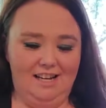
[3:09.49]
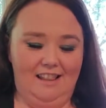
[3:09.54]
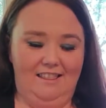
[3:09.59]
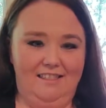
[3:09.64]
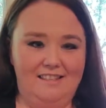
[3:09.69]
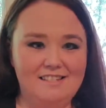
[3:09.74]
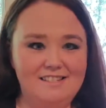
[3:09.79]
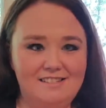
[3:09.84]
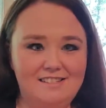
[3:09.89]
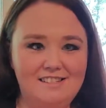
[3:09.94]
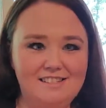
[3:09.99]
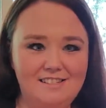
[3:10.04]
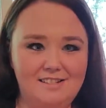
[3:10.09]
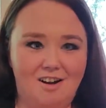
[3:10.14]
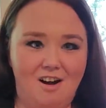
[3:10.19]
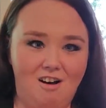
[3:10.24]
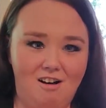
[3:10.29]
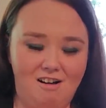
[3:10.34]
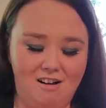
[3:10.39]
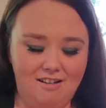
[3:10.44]
This is
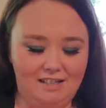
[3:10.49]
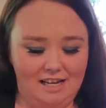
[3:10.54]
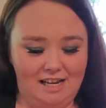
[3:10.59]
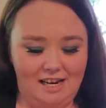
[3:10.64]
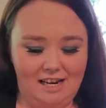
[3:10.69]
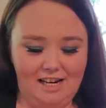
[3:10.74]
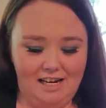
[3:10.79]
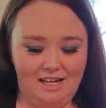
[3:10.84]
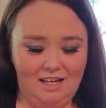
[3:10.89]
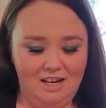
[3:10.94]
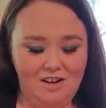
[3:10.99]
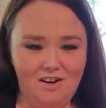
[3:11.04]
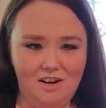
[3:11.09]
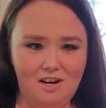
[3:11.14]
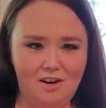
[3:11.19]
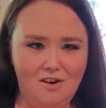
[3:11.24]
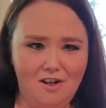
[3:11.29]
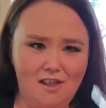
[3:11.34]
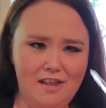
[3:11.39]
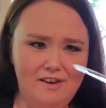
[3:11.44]
called a
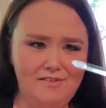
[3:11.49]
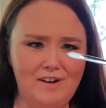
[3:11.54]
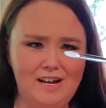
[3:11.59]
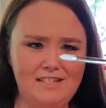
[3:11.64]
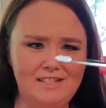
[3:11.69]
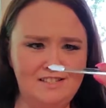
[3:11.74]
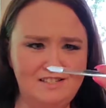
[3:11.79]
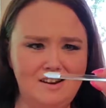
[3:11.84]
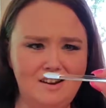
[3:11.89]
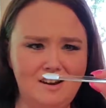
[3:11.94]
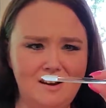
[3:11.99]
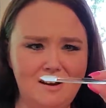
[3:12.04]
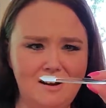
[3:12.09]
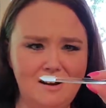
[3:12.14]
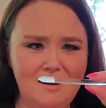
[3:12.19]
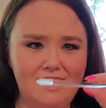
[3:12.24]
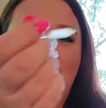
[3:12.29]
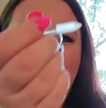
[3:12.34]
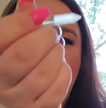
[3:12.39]
cuticle eraser.